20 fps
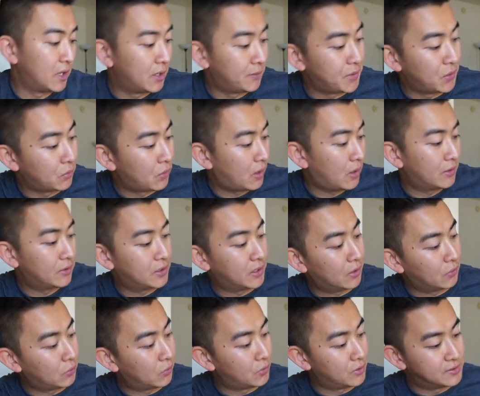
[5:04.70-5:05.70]
Let me, I think
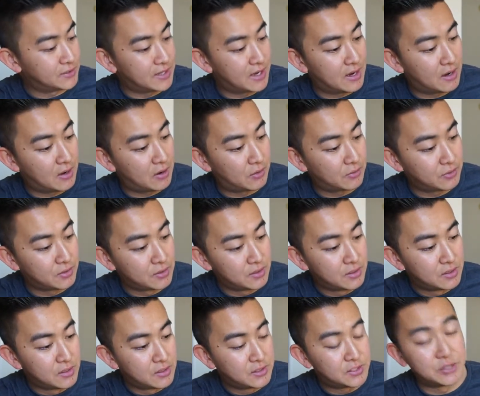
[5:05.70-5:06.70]
I wrote it down,
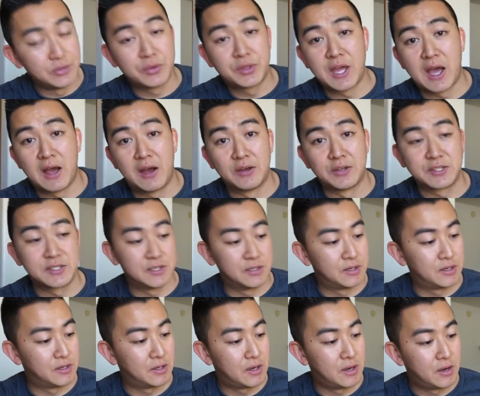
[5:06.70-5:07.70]

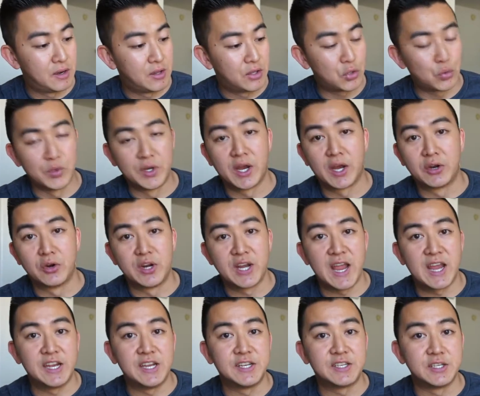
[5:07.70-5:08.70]

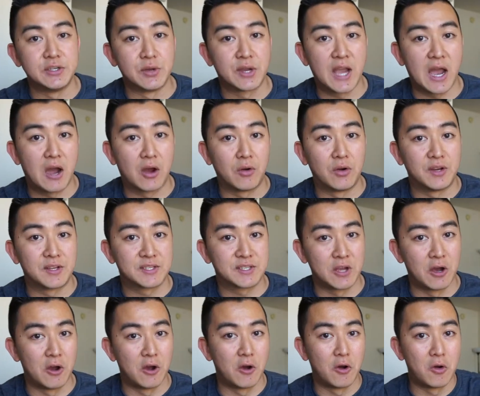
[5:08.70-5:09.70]
2,382 calories.
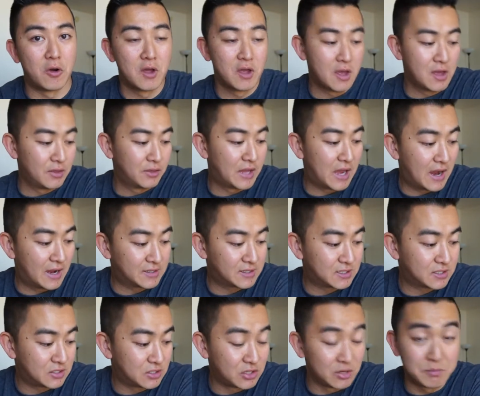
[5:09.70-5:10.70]
So that
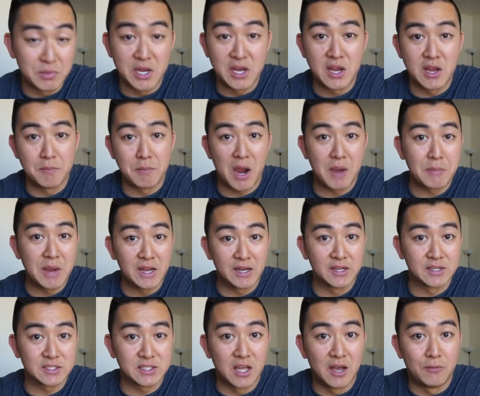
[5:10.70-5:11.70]
should be my
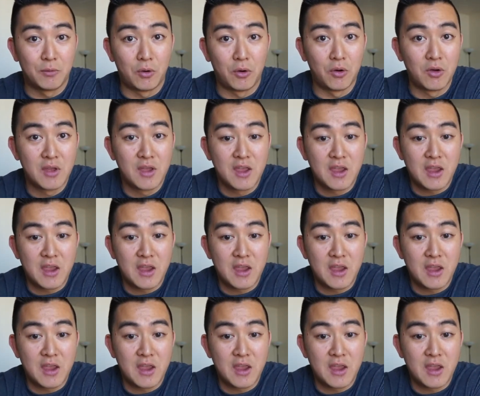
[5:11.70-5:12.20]
maintenance level.